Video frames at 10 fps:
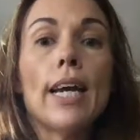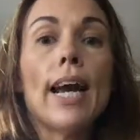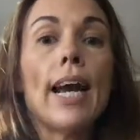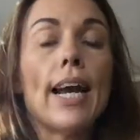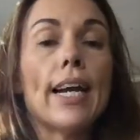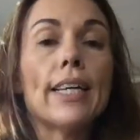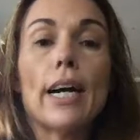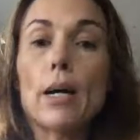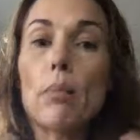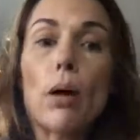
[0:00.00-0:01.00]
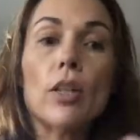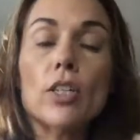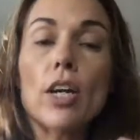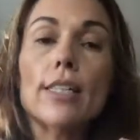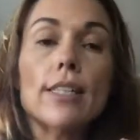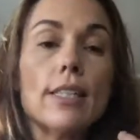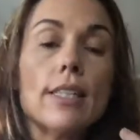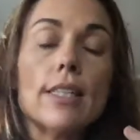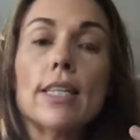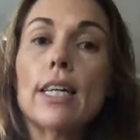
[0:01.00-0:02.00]
And I apologize, this
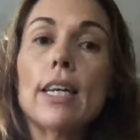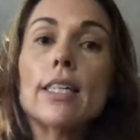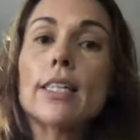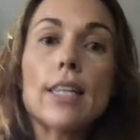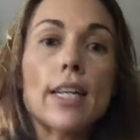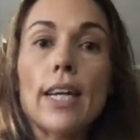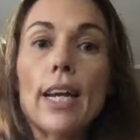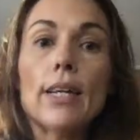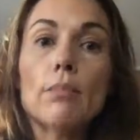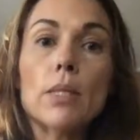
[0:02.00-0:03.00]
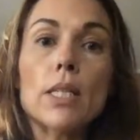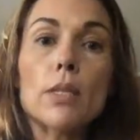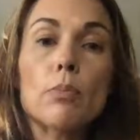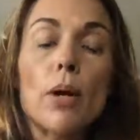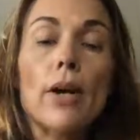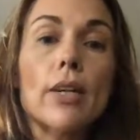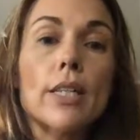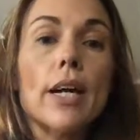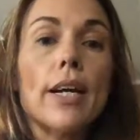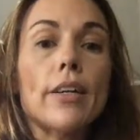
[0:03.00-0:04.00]
is the Sunday Mrs. Brown
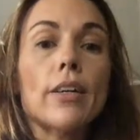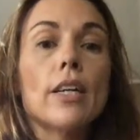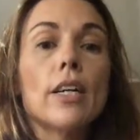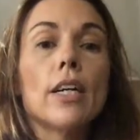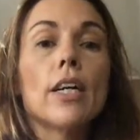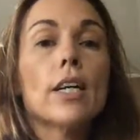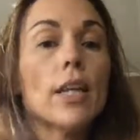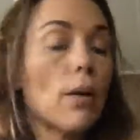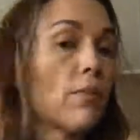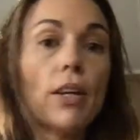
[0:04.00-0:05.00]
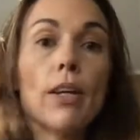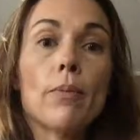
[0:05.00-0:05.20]
attire. Comfy.